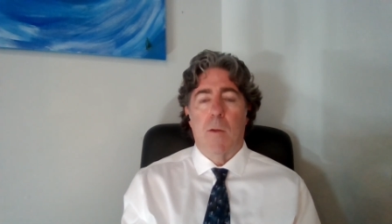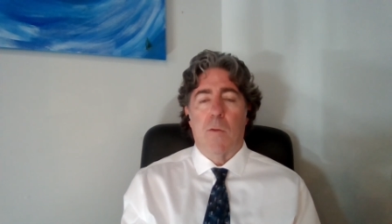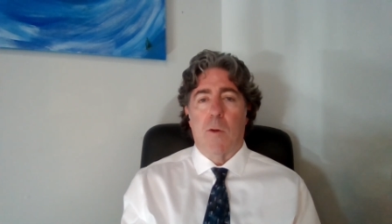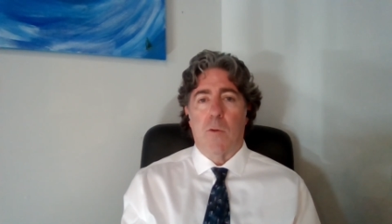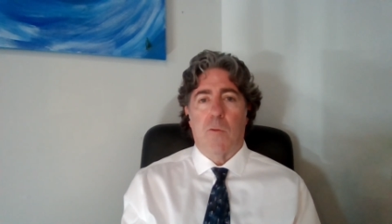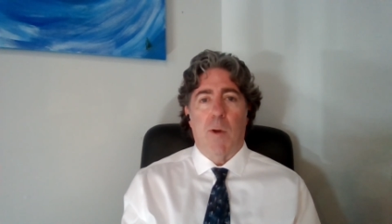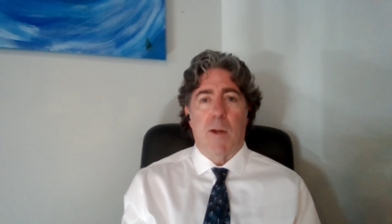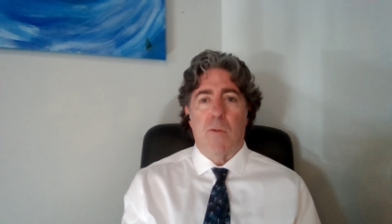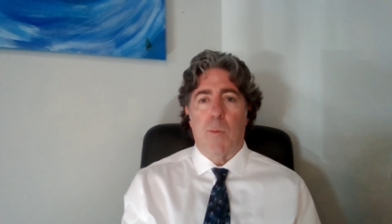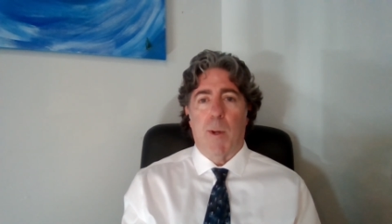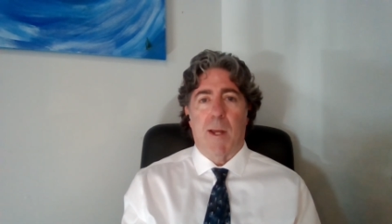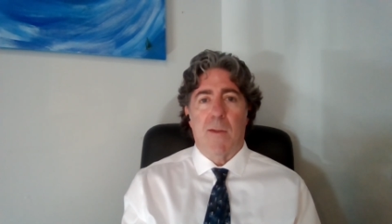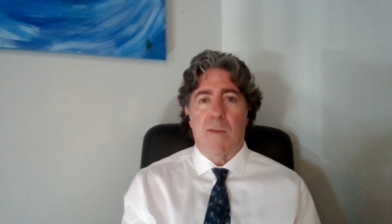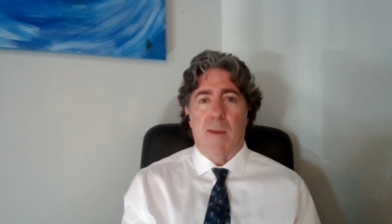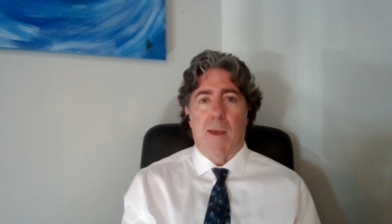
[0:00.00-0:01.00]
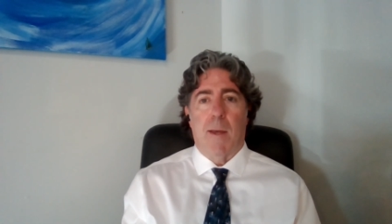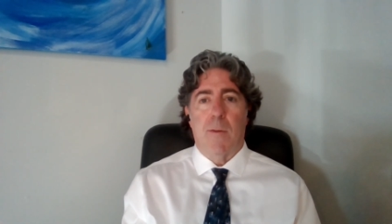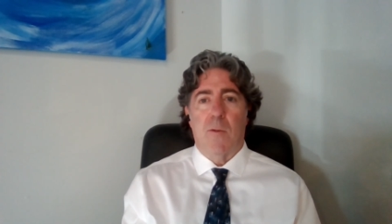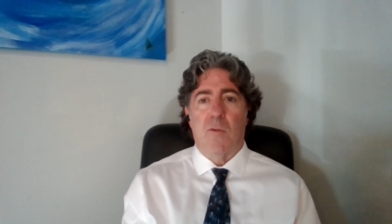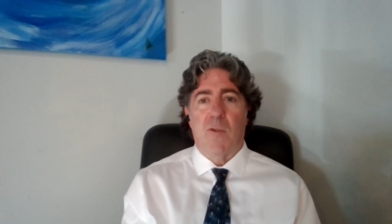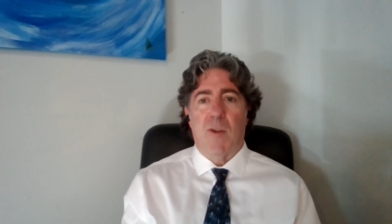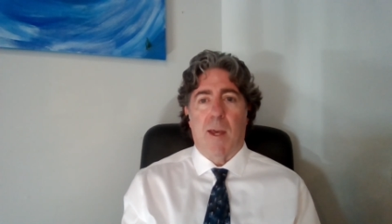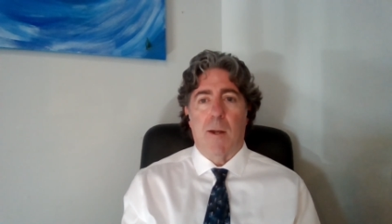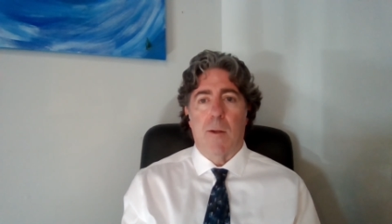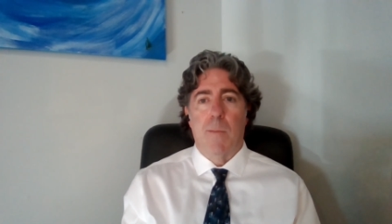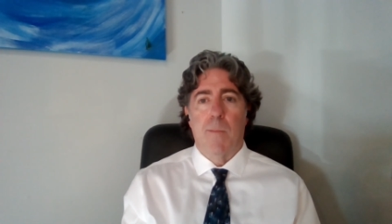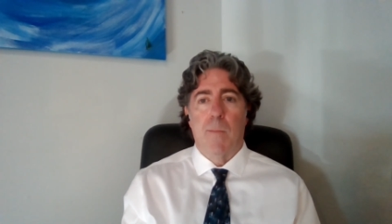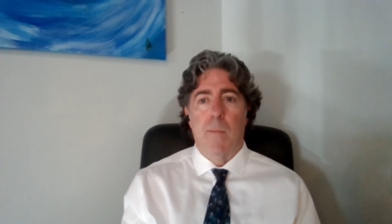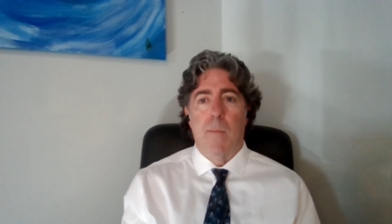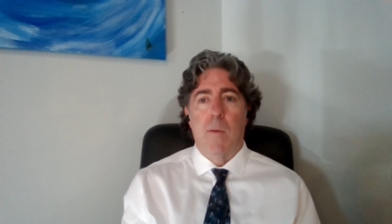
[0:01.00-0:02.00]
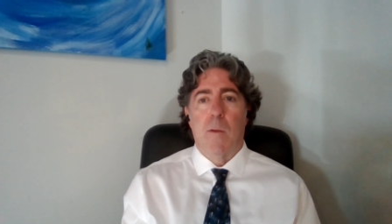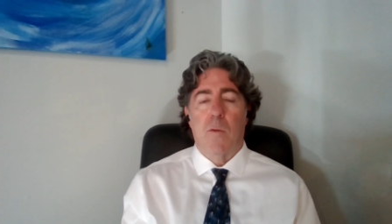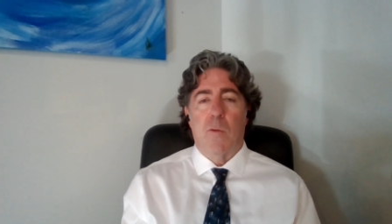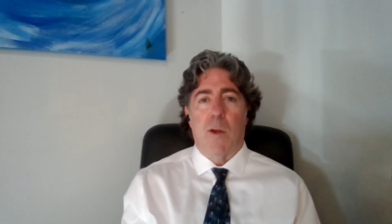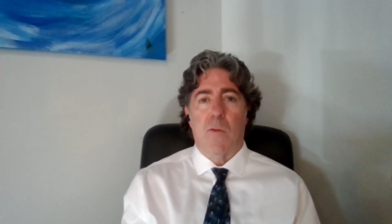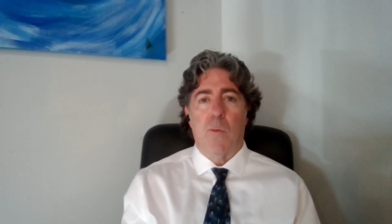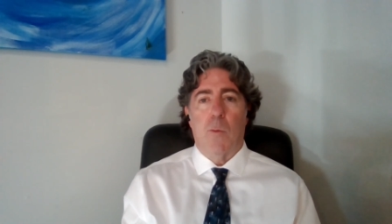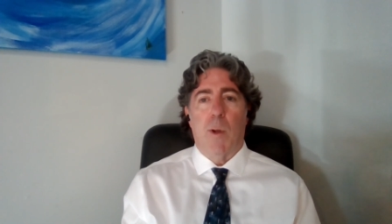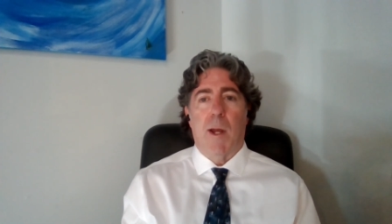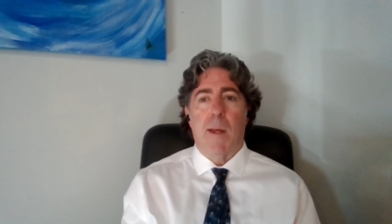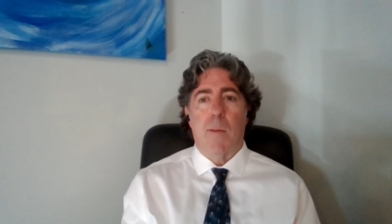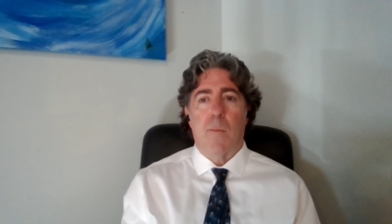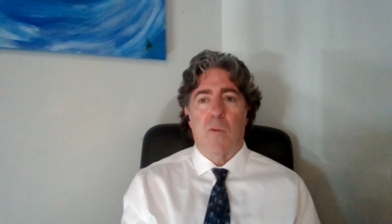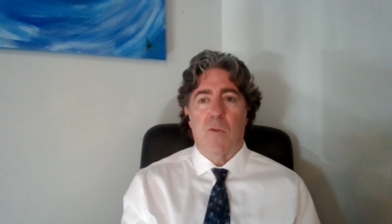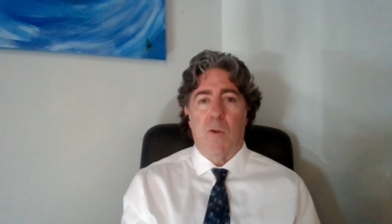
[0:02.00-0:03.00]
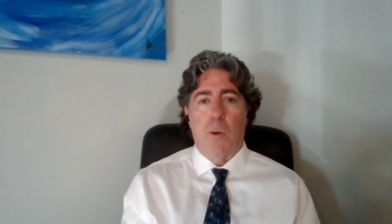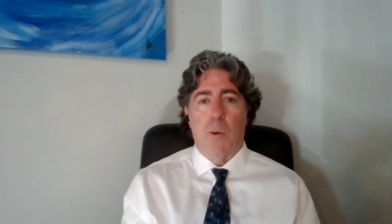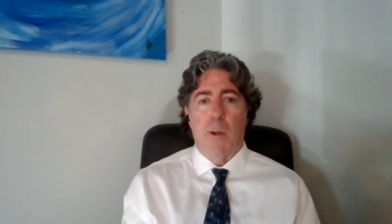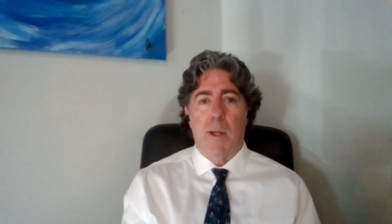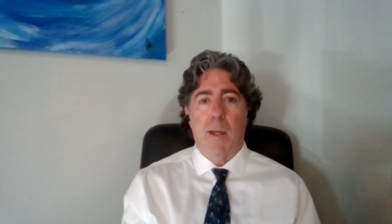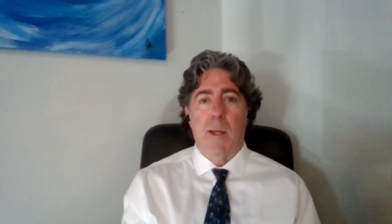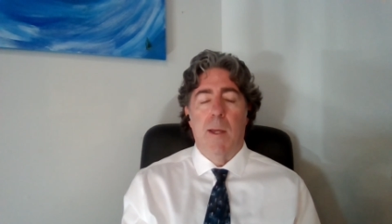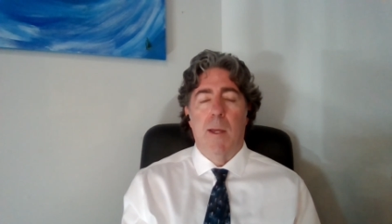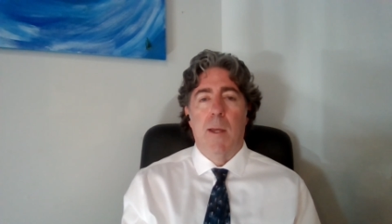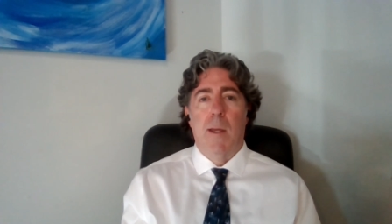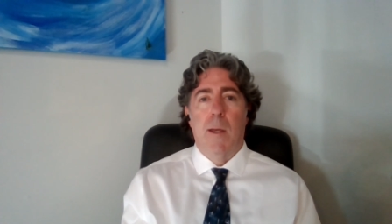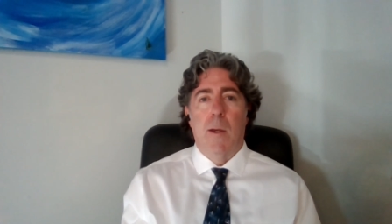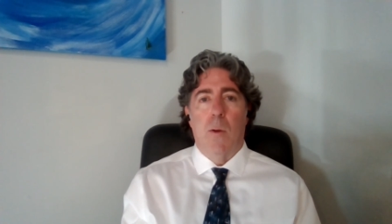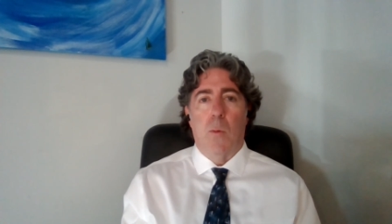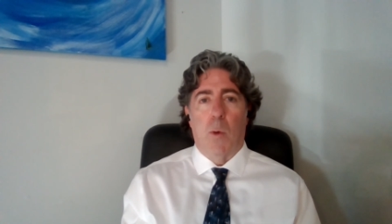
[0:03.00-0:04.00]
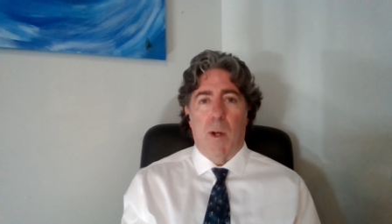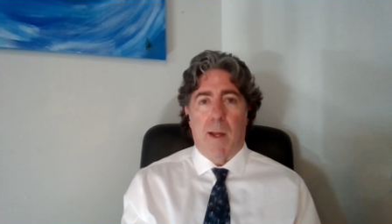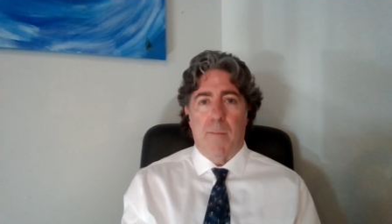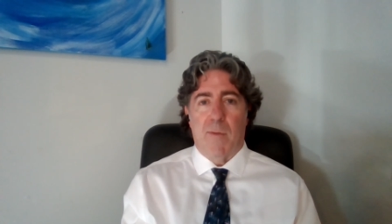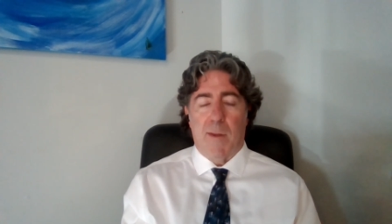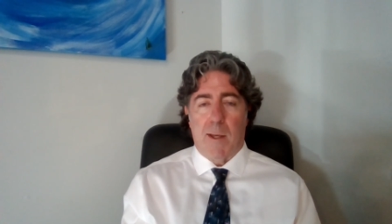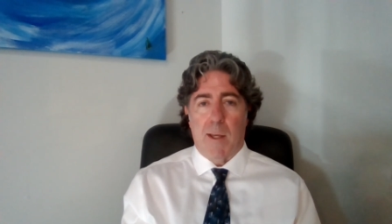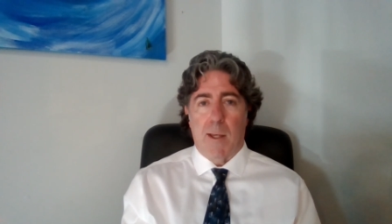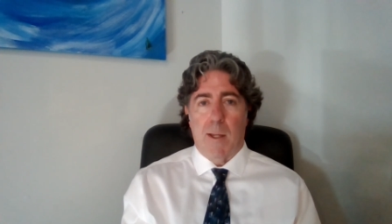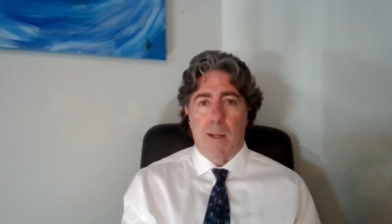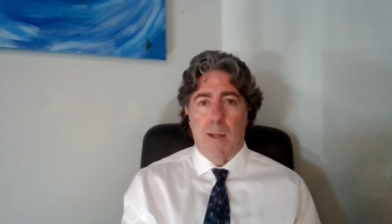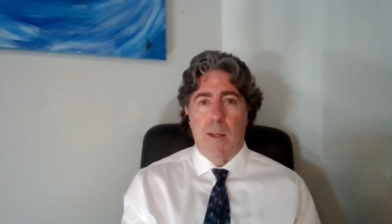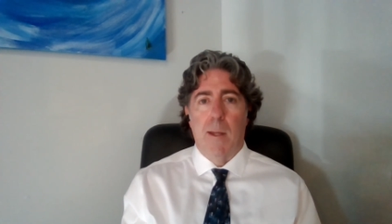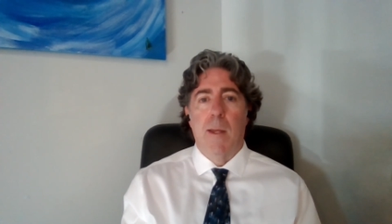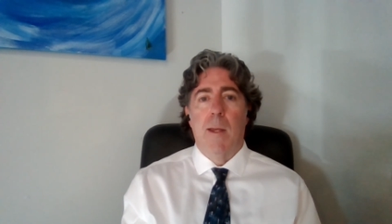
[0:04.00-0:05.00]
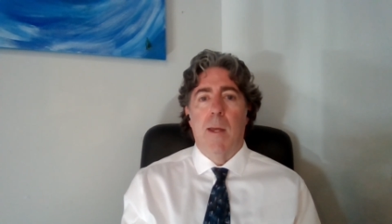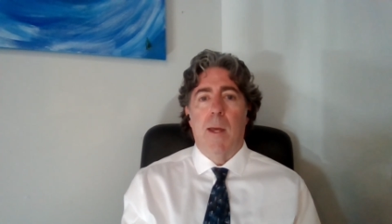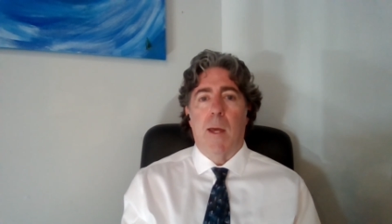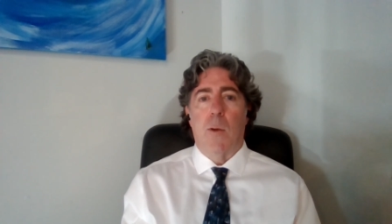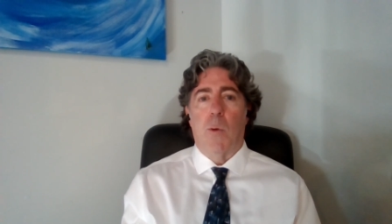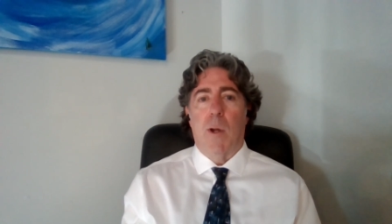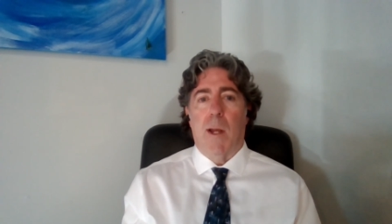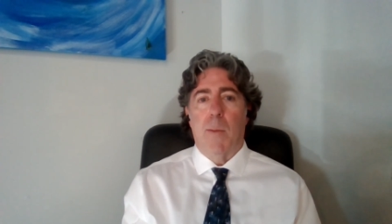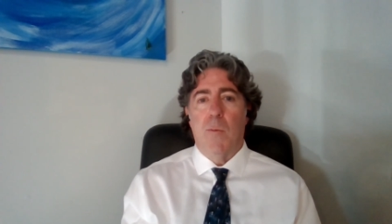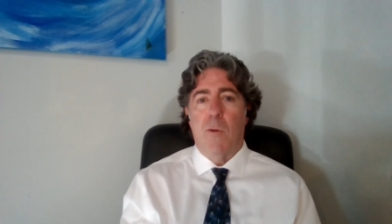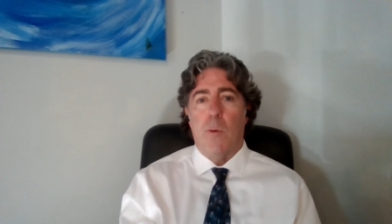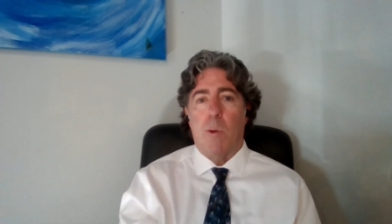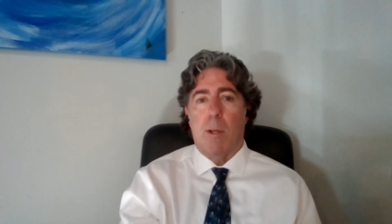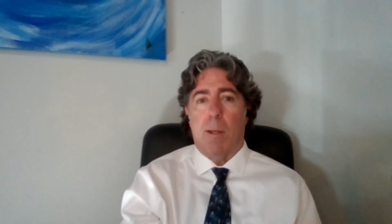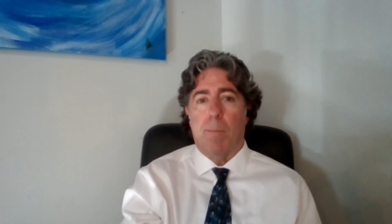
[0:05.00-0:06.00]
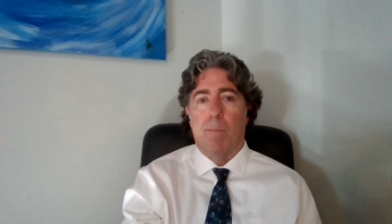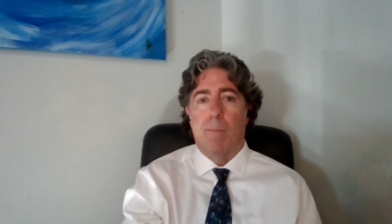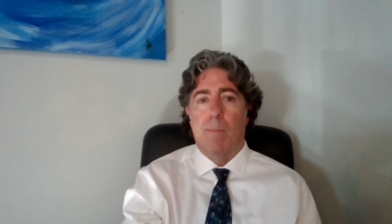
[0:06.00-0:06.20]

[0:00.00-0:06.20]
Don't trust what I say on this channel. Trust what I am showing, what I've done, and what I'm doing.